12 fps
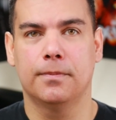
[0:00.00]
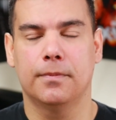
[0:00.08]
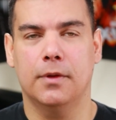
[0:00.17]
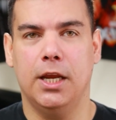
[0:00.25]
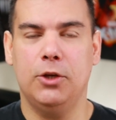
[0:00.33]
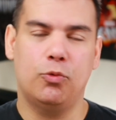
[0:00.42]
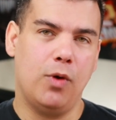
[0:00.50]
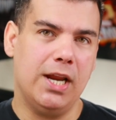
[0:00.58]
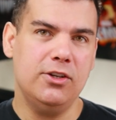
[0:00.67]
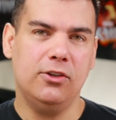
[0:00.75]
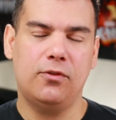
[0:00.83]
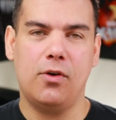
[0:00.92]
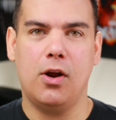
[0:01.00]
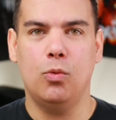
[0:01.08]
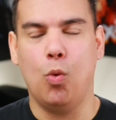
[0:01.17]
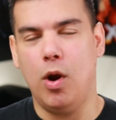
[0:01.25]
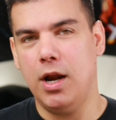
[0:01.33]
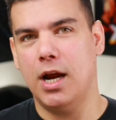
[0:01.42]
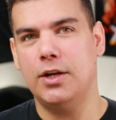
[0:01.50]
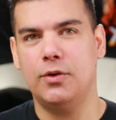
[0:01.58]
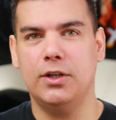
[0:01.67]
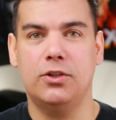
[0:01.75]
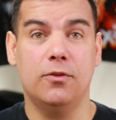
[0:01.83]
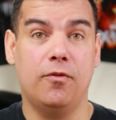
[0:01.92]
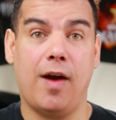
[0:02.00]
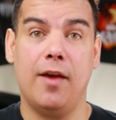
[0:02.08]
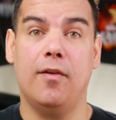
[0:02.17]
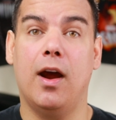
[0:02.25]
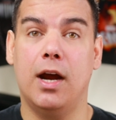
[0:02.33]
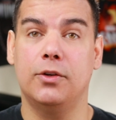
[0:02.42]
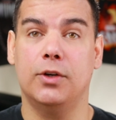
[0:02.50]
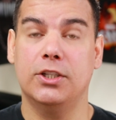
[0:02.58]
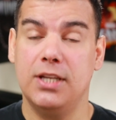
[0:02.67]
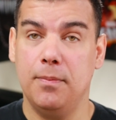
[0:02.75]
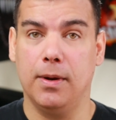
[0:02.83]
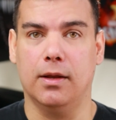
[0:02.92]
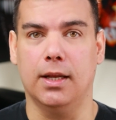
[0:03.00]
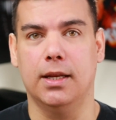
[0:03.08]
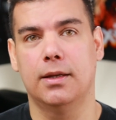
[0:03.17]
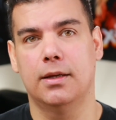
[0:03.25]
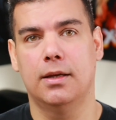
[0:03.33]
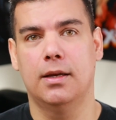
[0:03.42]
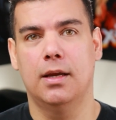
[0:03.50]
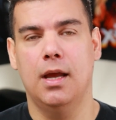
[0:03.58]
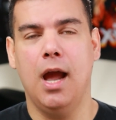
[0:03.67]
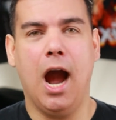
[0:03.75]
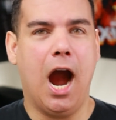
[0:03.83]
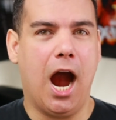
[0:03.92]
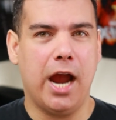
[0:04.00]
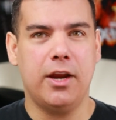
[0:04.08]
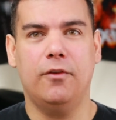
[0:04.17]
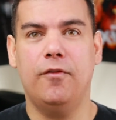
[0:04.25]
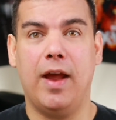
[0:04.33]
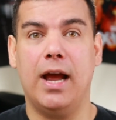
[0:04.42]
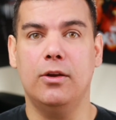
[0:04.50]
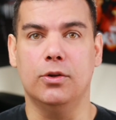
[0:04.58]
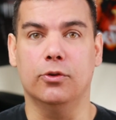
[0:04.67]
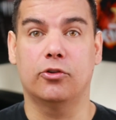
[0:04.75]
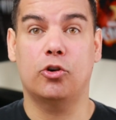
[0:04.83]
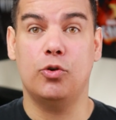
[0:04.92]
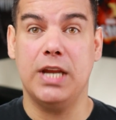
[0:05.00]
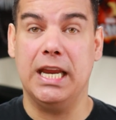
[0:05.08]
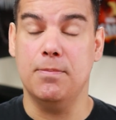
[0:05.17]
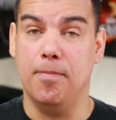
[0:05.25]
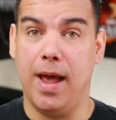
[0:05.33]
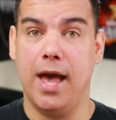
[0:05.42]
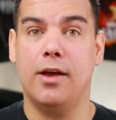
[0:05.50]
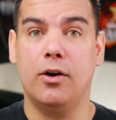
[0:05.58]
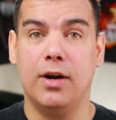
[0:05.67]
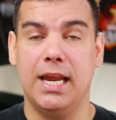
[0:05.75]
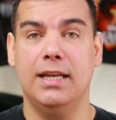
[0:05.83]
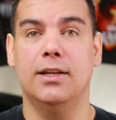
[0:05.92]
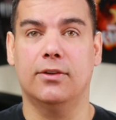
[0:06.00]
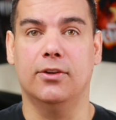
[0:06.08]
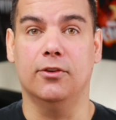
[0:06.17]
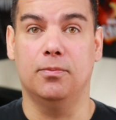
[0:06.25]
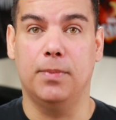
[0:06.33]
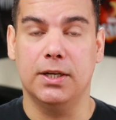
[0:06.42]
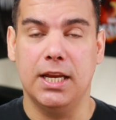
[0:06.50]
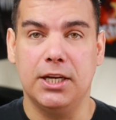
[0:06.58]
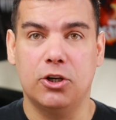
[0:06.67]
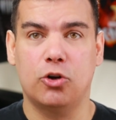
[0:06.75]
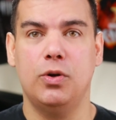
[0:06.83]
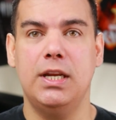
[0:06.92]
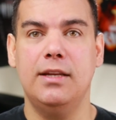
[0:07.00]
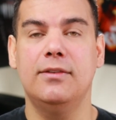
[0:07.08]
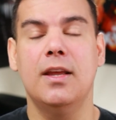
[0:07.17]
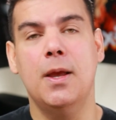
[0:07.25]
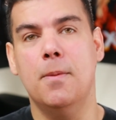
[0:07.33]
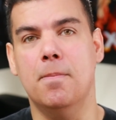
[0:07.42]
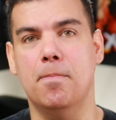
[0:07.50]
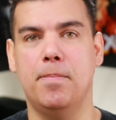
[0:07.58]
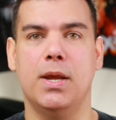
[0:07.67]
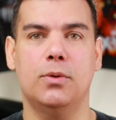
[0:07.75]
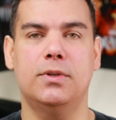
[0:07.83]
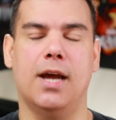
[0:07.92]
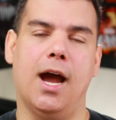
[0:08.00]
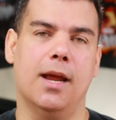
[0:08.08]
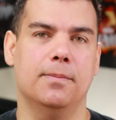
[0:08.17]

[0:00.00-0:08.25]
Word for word: It ranges from 100 to 500 typically. Higher values create better indexes but increase build time.